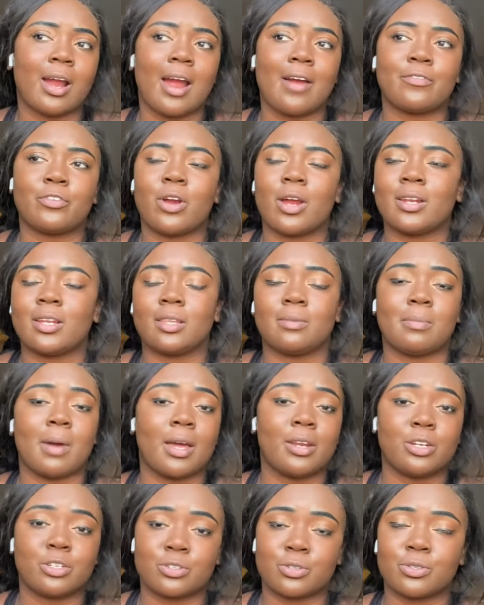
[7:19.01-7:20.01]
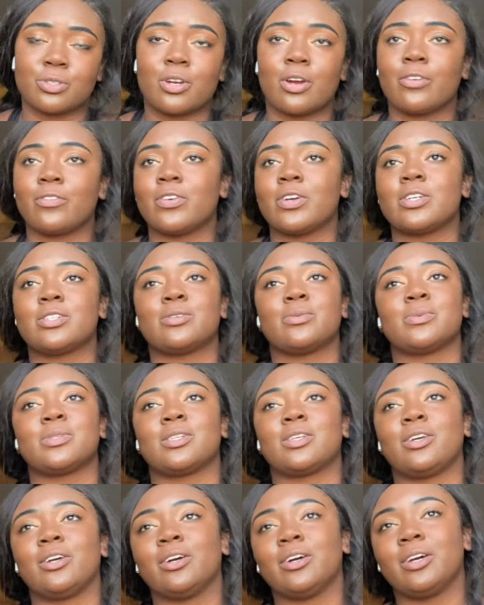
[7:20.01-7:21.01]
After I did my initial service, it was
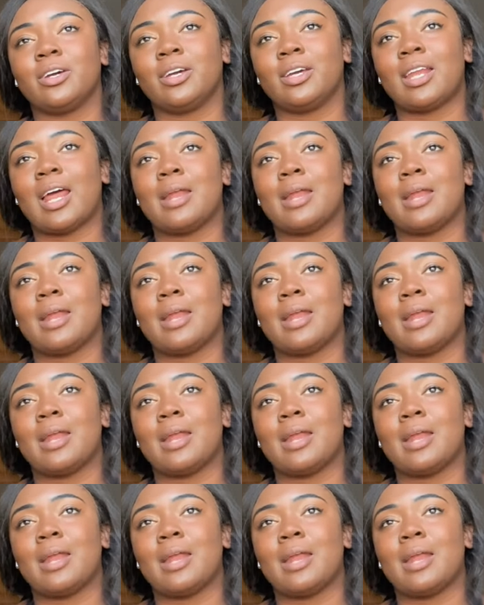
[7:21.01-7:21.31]
good.